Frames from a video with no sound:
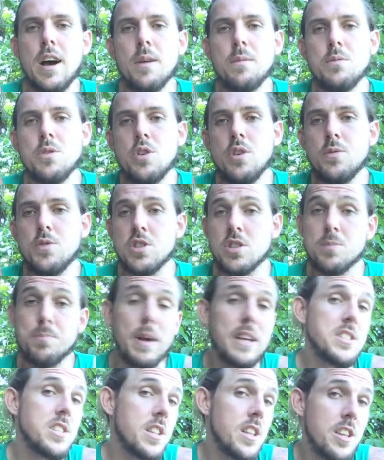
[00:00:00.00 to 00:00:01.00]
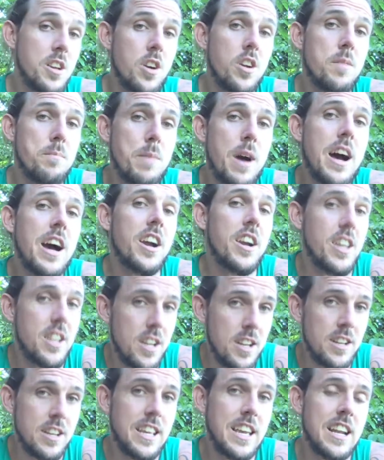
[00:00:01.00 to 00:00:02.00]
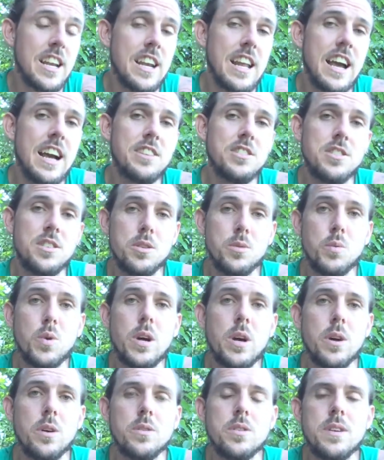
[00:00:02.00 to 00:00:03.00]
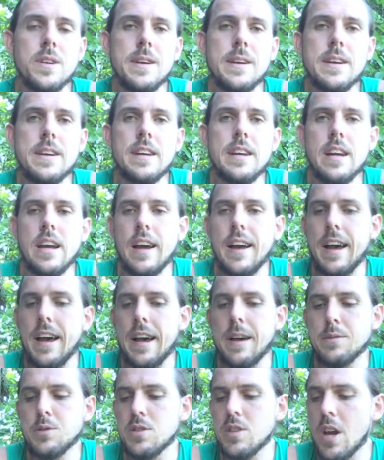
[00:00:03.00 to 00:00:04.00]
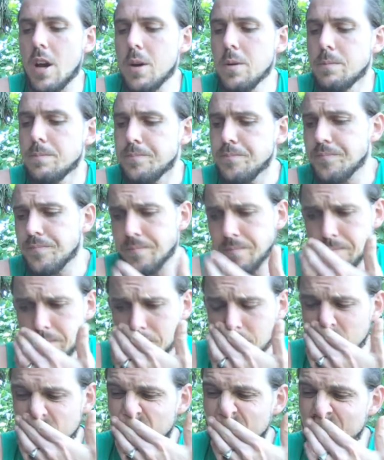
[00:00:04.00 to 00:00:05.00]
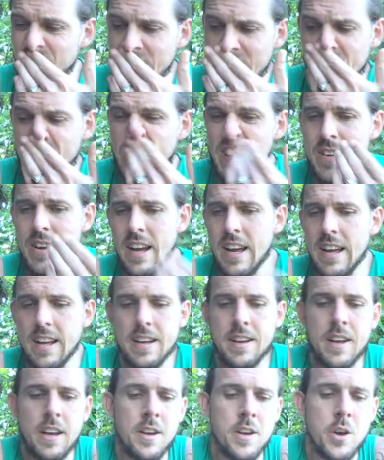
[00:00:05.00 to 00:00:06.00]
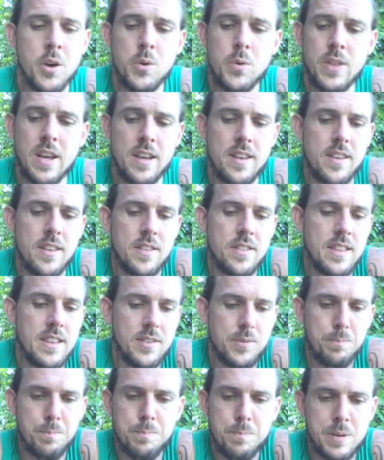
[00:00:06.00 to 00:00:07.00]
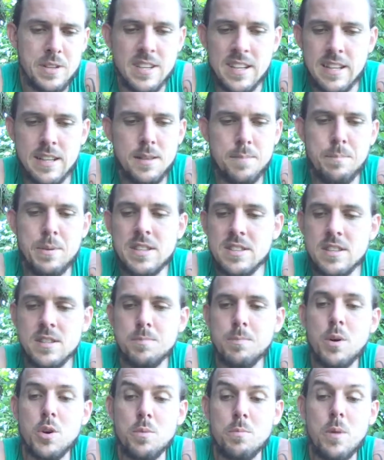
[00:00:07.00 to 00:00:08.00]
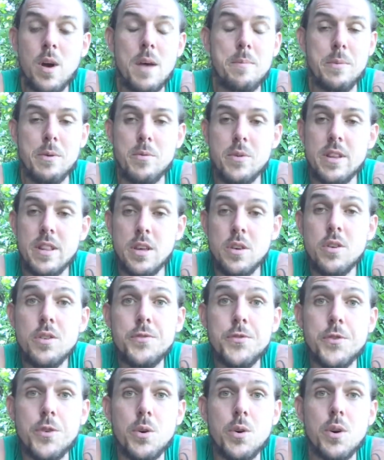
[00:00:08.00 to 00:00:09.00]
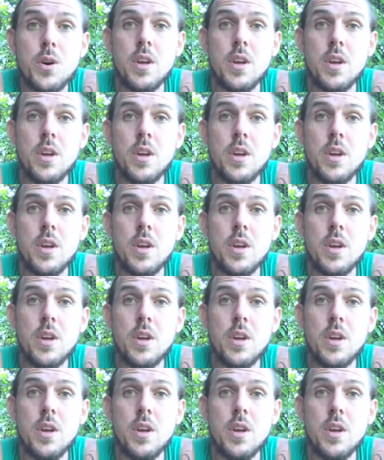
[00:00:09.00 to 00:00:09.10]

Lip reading: You've just basically got to market it and get it out to the world. So this particular business model might be really good for